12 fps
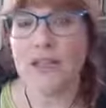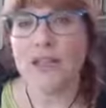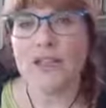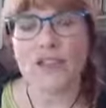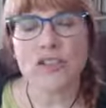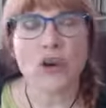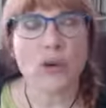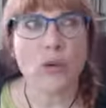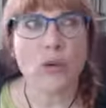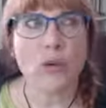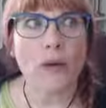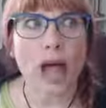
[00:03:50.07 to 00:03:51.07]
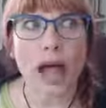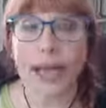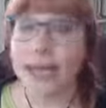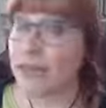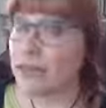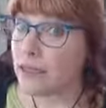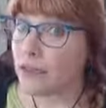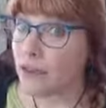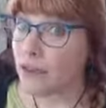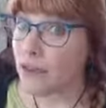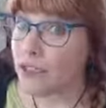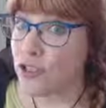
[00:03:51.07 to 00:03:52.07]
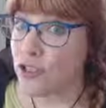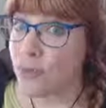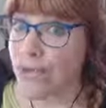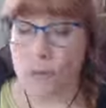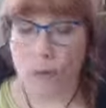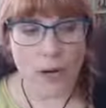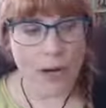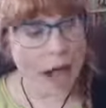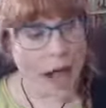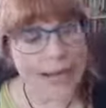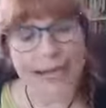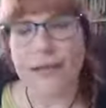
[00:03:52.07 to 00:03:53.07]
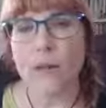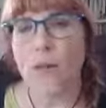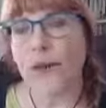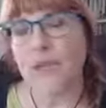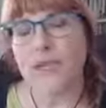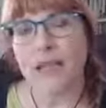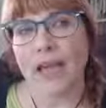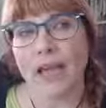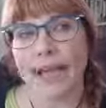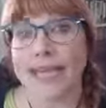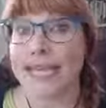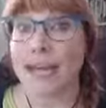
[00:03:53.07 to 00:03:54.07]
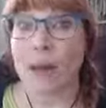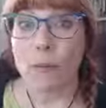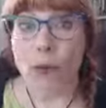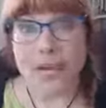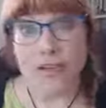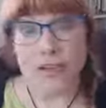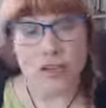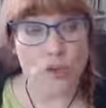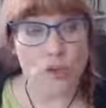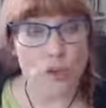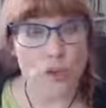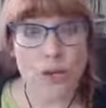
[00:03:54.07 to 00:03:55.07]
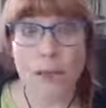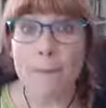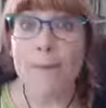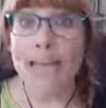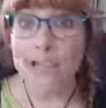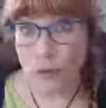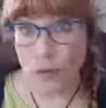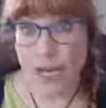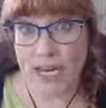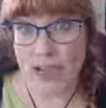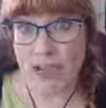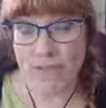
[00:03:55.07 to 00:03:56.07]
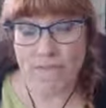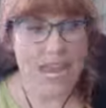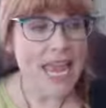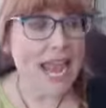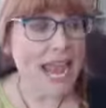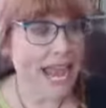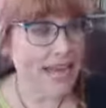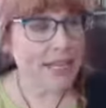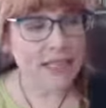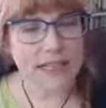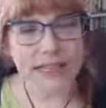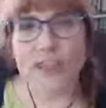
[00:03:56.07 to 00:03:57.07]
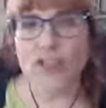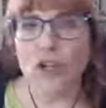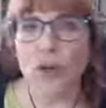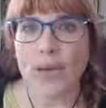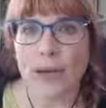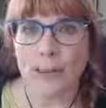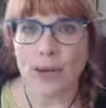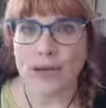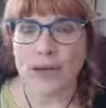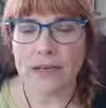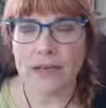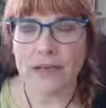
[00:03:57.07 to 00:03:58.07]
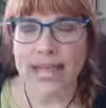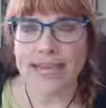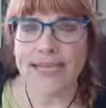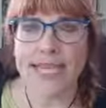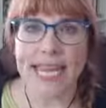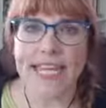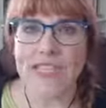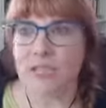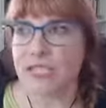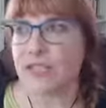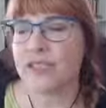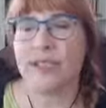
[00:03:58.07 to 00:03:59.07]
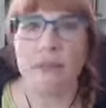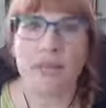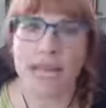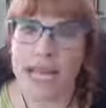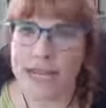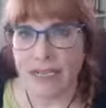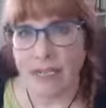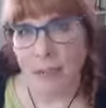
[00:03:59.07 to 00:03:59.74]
So I get a little frustrated when I hit a website that I'm ready to make a donation, and I click the donate button, and it takes me to some landing